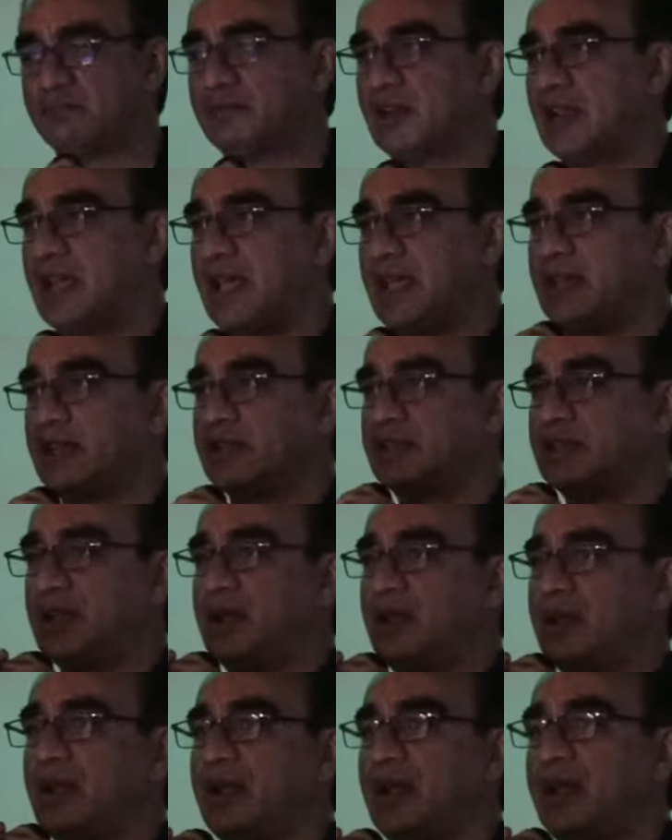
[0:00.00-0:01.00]
Like I
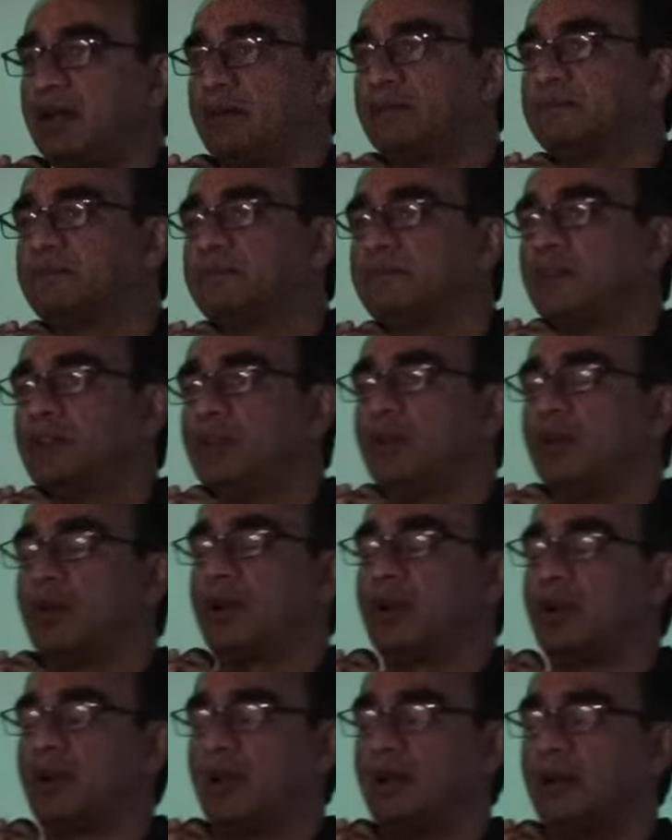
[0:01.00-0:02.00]
said,
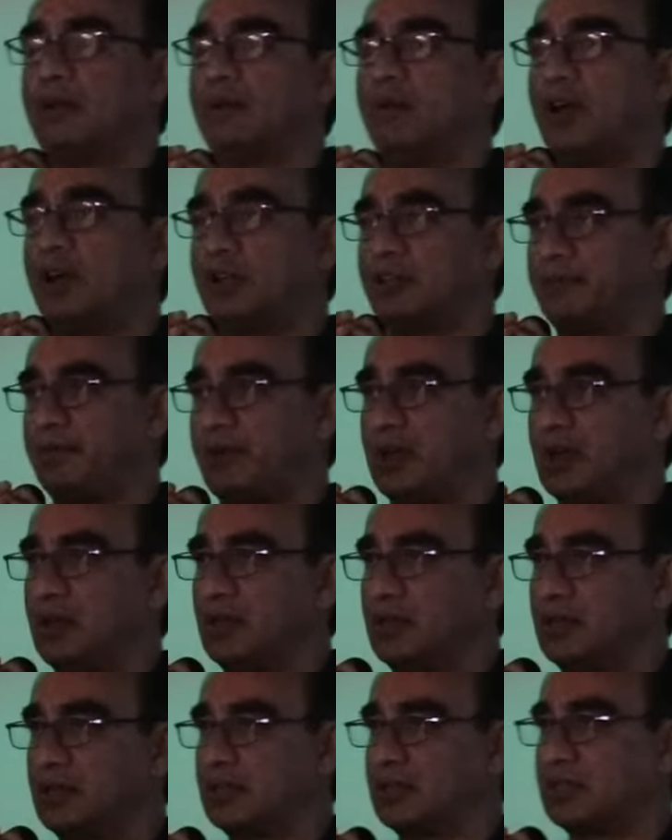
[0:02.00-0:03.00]
your
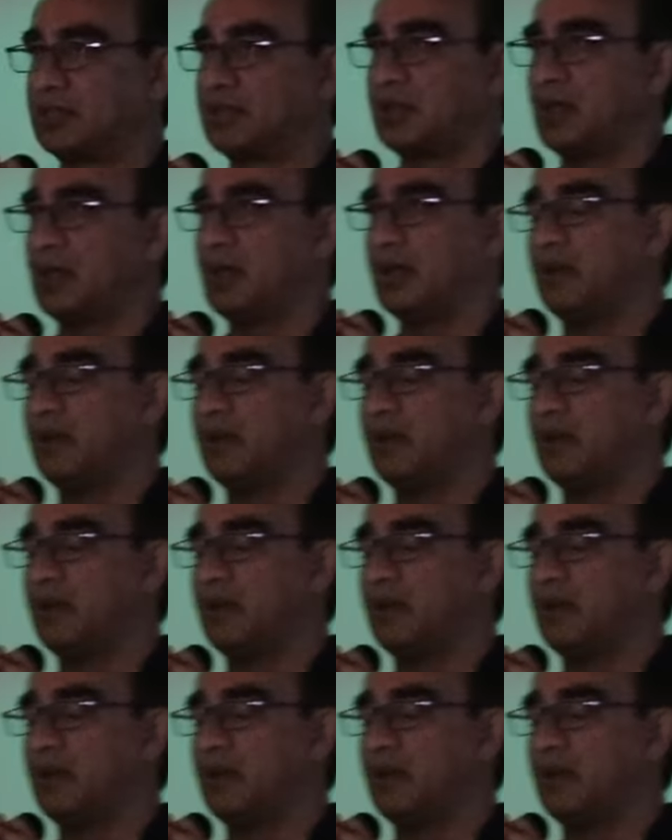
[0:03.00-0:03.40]
hospitals